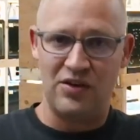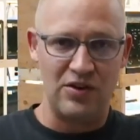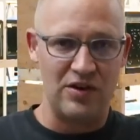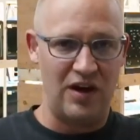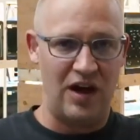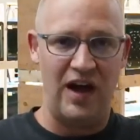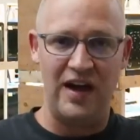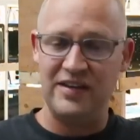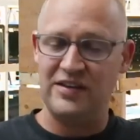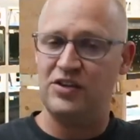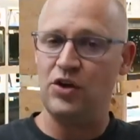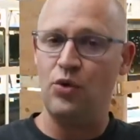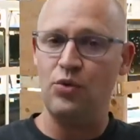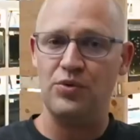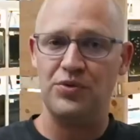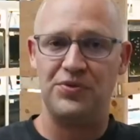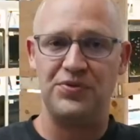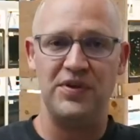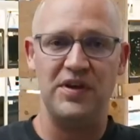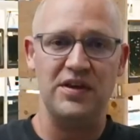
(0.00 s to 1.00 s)
I don't
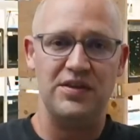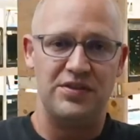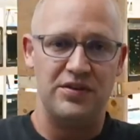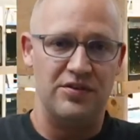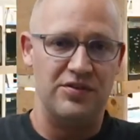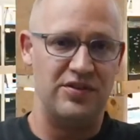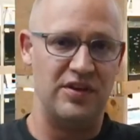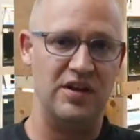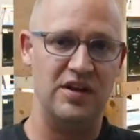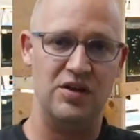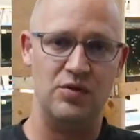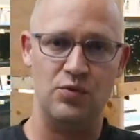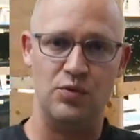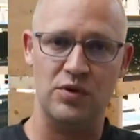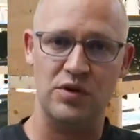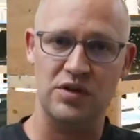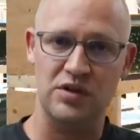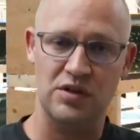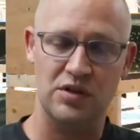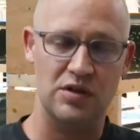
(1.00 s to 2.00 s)
think there's any
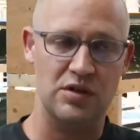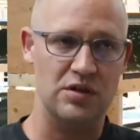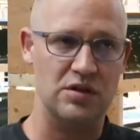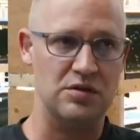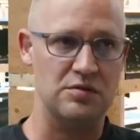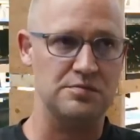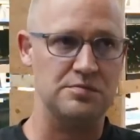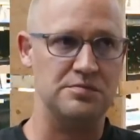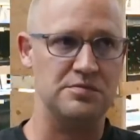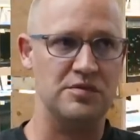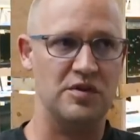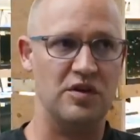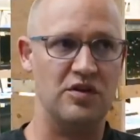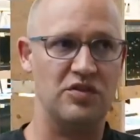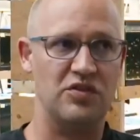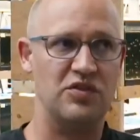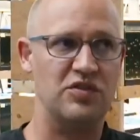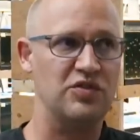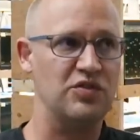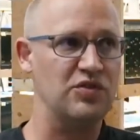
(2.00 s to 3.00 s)
real
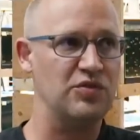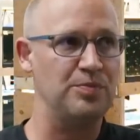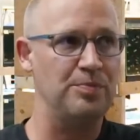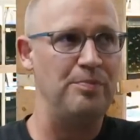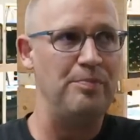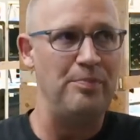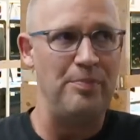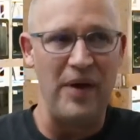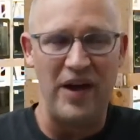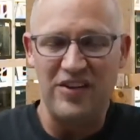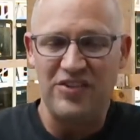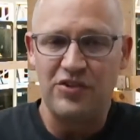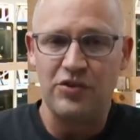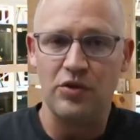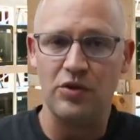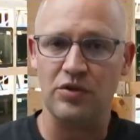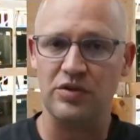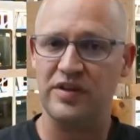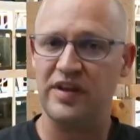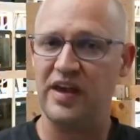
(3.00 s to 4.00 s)

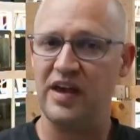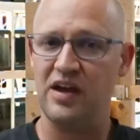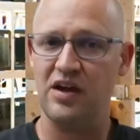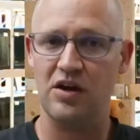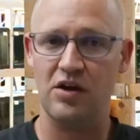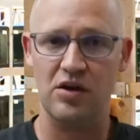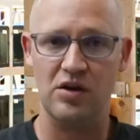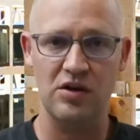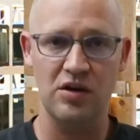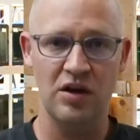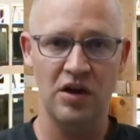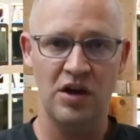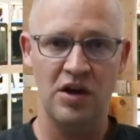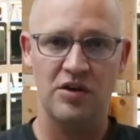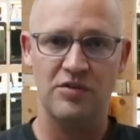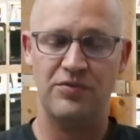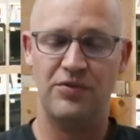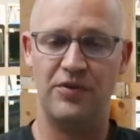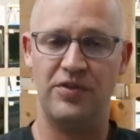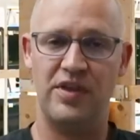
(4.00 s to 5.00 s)
special care
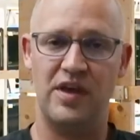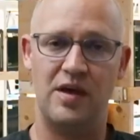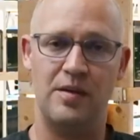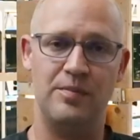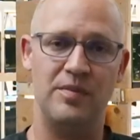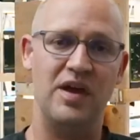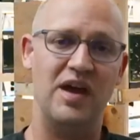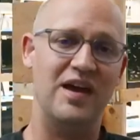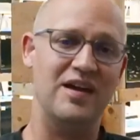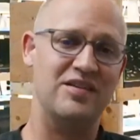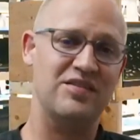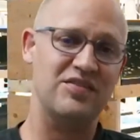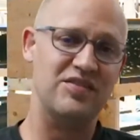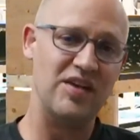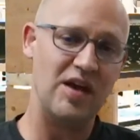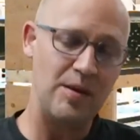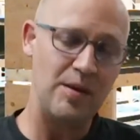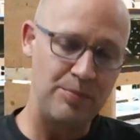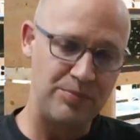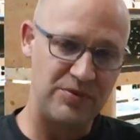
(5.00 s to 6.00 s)
for them,
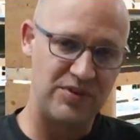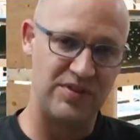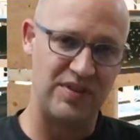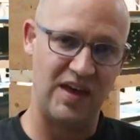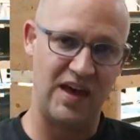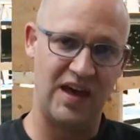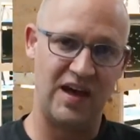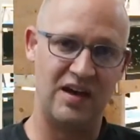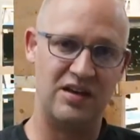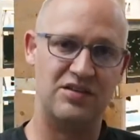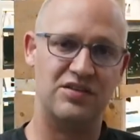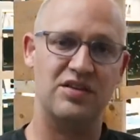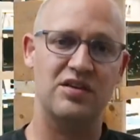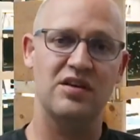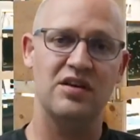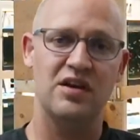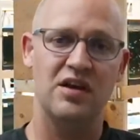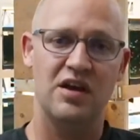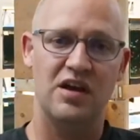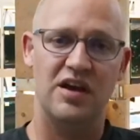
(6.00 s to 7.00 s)
except that
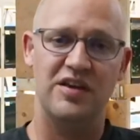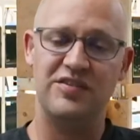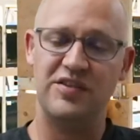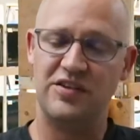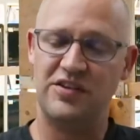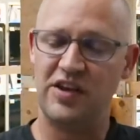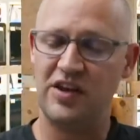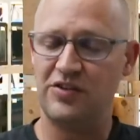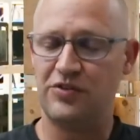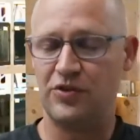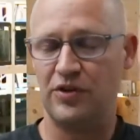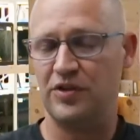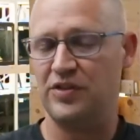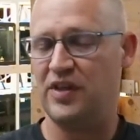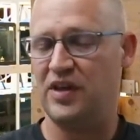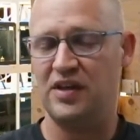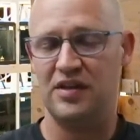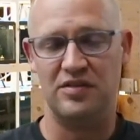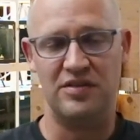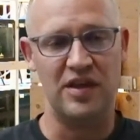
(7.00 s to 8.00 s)
as a Tetra,
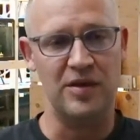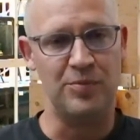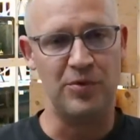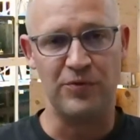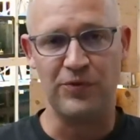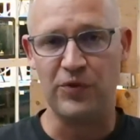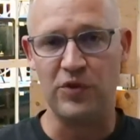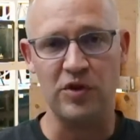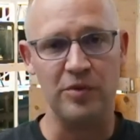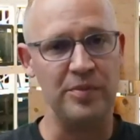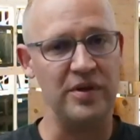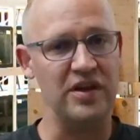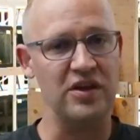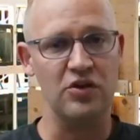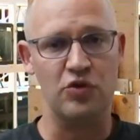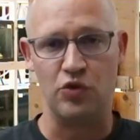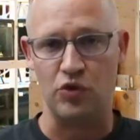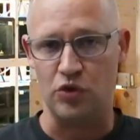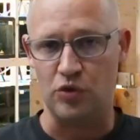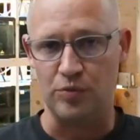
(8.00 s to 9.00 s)
they prefer to be in
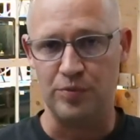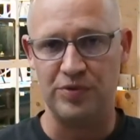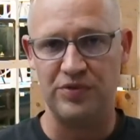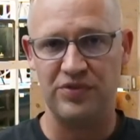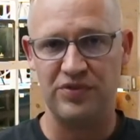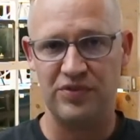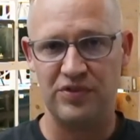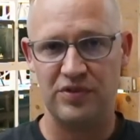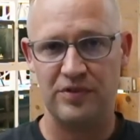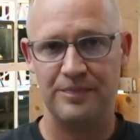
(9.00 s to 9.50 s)
groups.